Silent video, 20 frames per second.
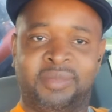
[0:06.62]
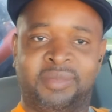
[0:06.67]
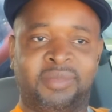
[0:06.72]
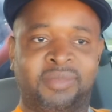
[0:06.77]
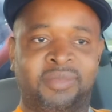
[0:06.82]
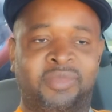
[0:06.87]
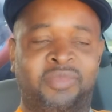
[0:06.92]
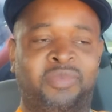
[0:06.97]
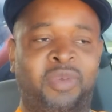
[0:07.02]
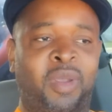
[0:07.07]

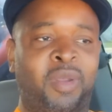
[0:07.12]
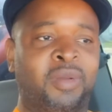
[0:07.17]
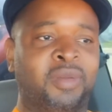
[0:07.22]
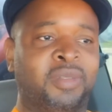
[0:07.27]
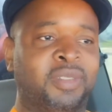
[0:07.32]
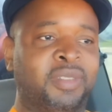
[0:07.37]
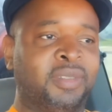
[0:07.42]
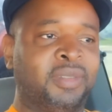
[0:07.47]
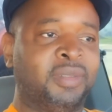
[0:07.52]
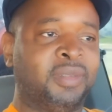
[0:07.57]

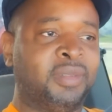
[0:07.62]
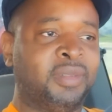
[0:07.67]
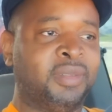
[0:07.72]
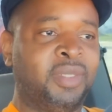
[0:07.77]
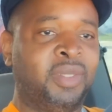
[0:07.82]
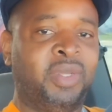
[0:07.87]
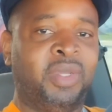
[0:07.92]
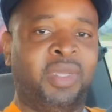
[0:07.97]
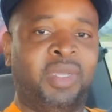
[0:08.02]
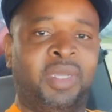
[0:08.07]
Version
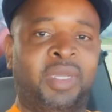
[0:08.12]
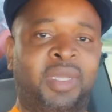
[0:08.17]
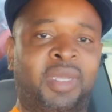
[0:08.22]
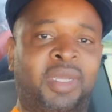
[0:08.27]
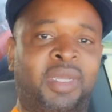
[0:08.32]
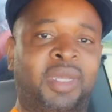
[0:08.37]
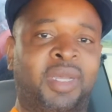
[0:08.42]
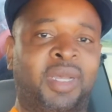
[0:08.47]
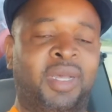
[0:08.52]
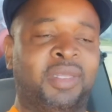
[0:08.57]

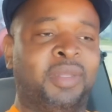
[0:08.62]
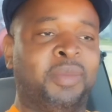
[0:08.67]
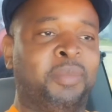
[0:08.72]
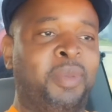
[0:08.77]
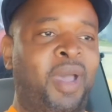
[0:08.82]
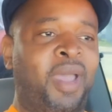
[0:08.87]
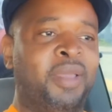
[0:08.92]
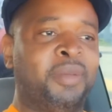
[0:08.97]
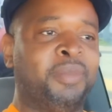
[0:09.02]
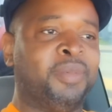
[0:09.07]
of the
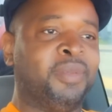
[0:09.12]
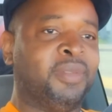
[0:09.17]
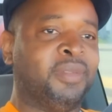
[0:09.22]
Bible